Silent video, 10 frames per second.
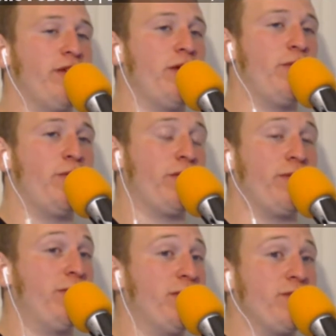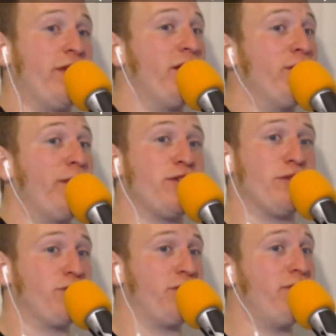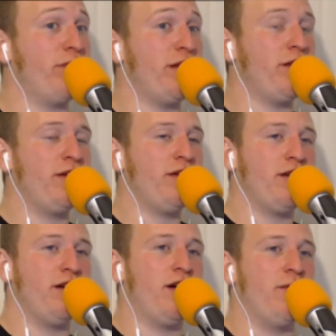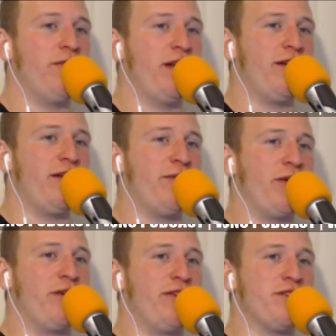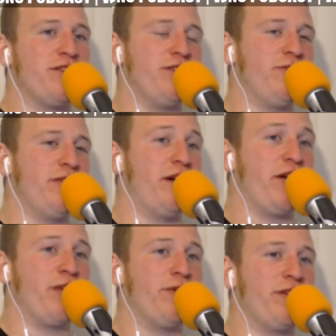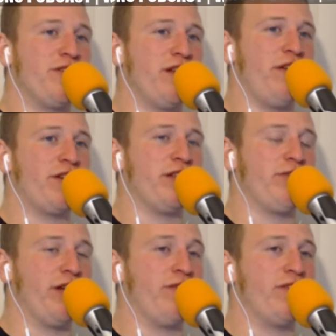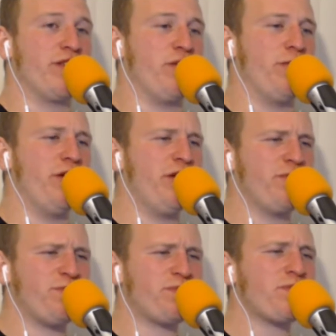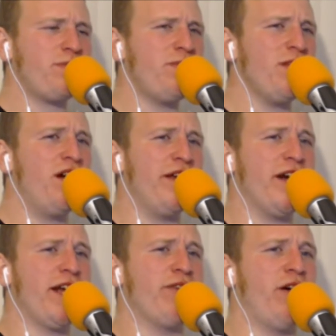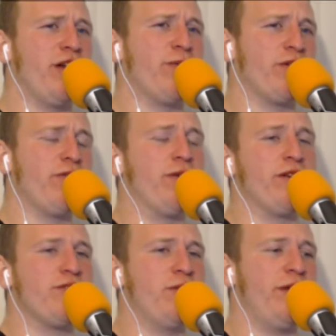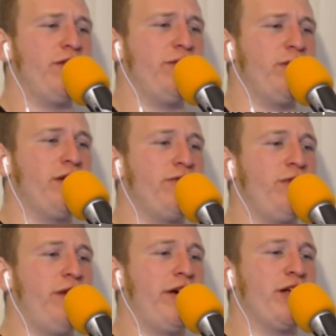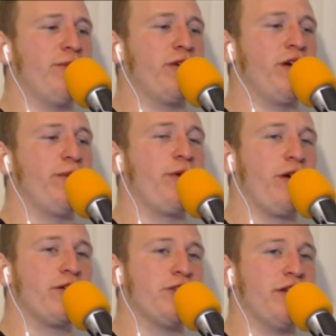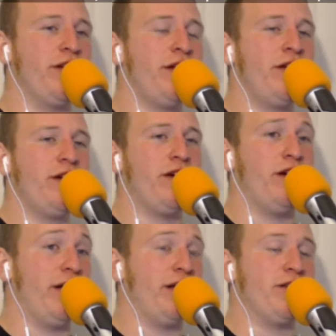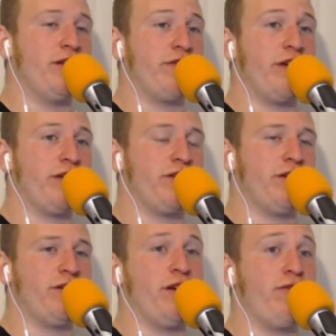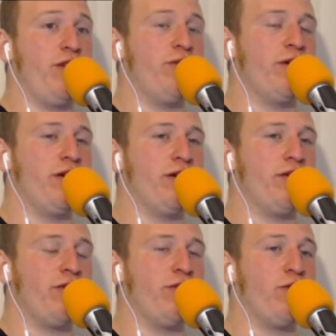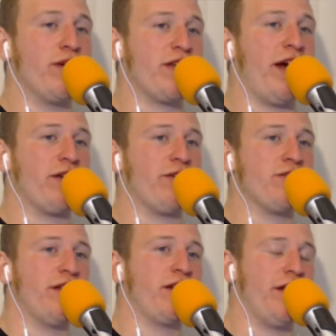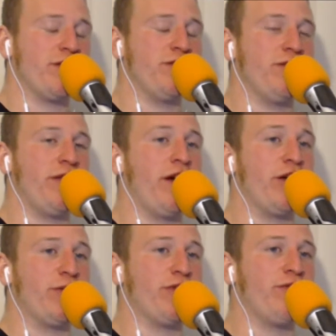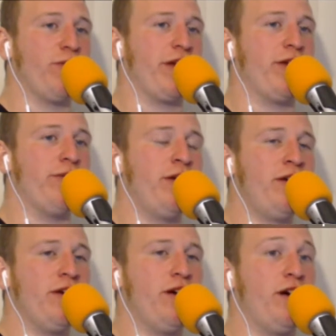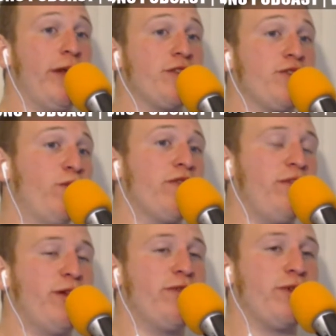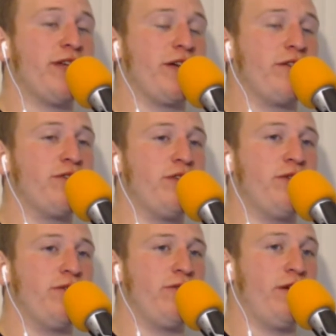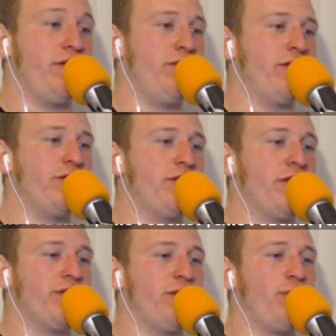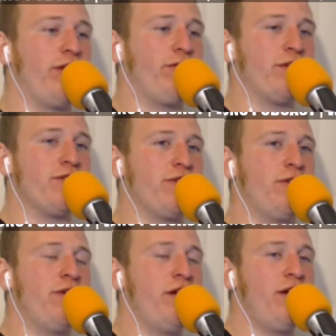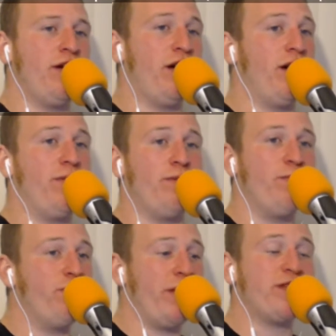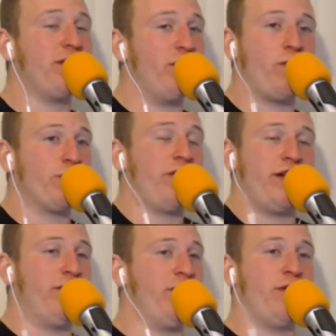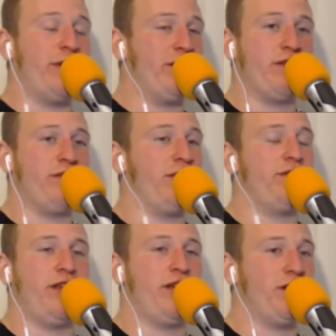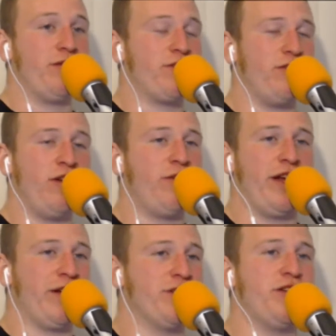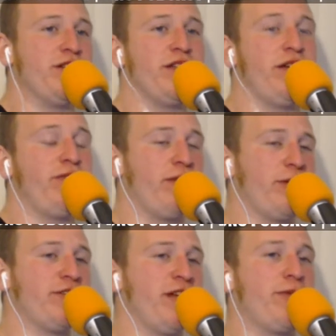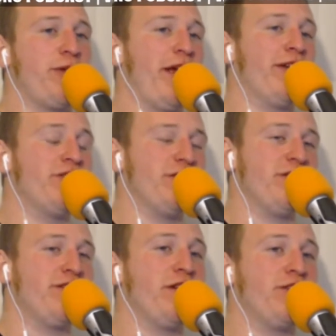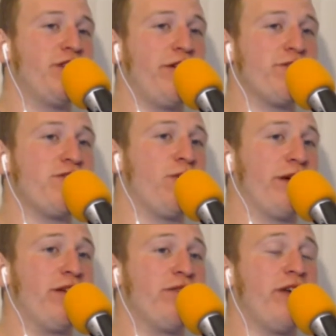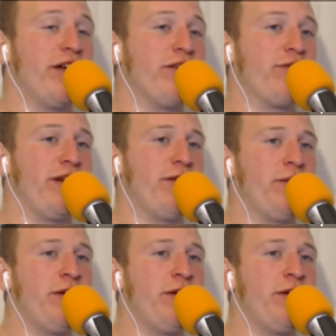maybe when they're maybe some van nomads who are traveling, um, they uh, might want to listen to an audiobook instead of actually read a physical book uh, you got to have an audiobook for it. So we do a full audiobook uh, production, uh, and uh, I've got uh, a few a few voice actors that can actually do the audiobook for you. Um, actually, one female voice actor too, if, that's your that's your preference. So um, basically, what we're trying to do, I mean, the the the the slogan, I guess you could say, for Liberty Under Attack Publications is "Share your story and find your freedom."